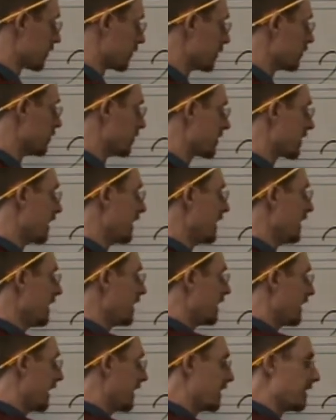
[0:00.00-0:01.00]
root
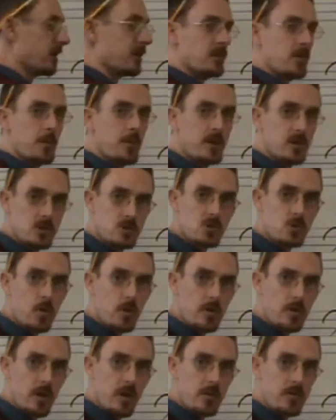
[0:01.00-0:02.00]
and then a diminished
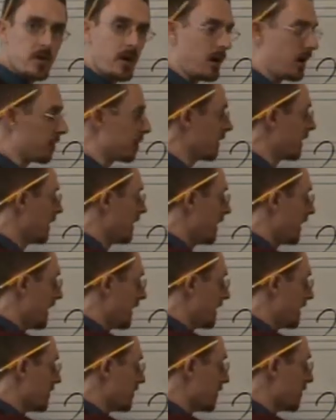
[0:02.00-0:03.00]
chord on top.
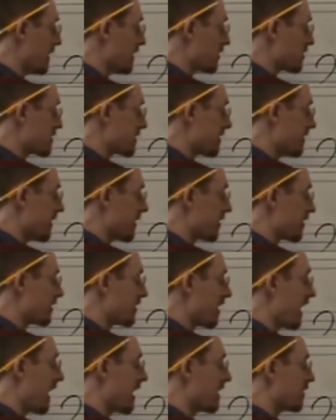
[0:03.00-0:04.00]
And a diminished 5th
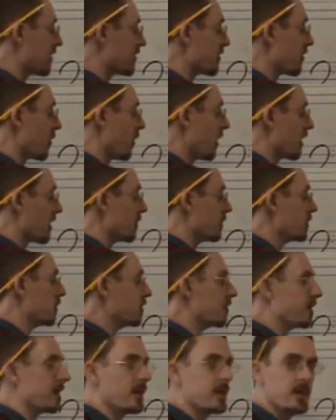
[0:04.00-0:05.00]
tends to want to
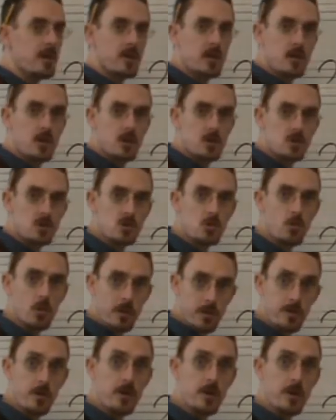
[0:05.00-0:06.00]
move in to a
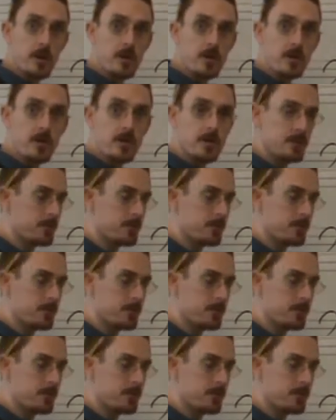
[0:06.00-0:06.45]
3rd.